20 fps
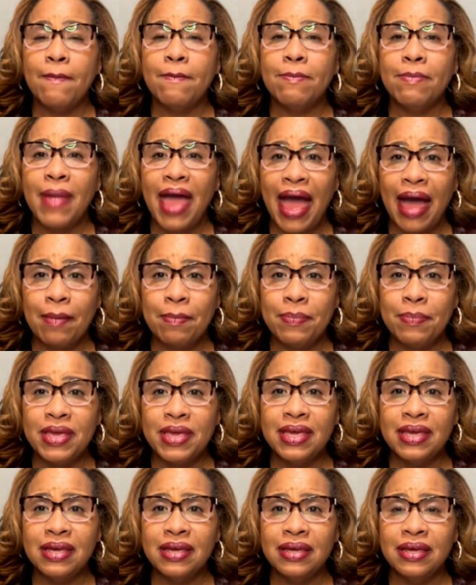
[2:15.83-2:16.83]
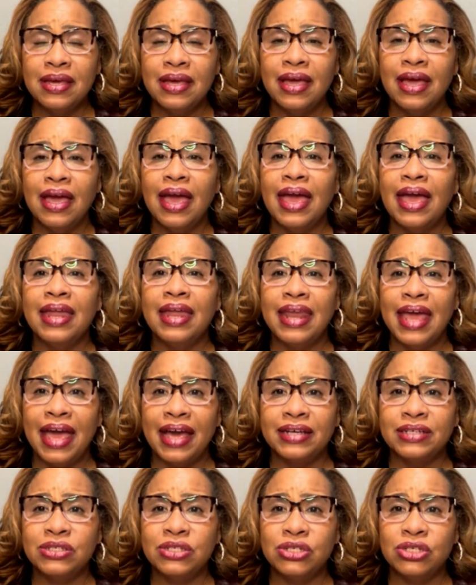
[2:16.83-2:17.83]
mapping, and
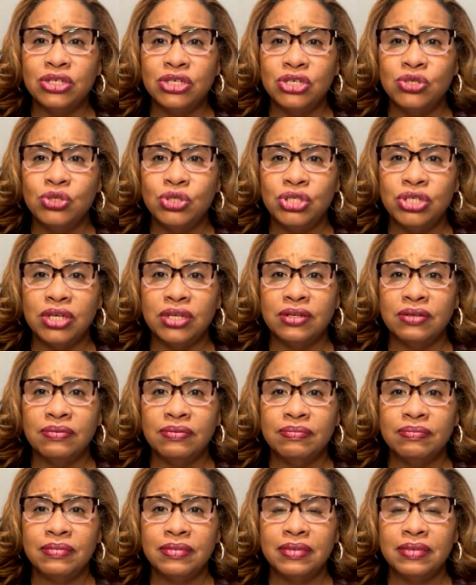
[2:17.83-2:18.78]
execution.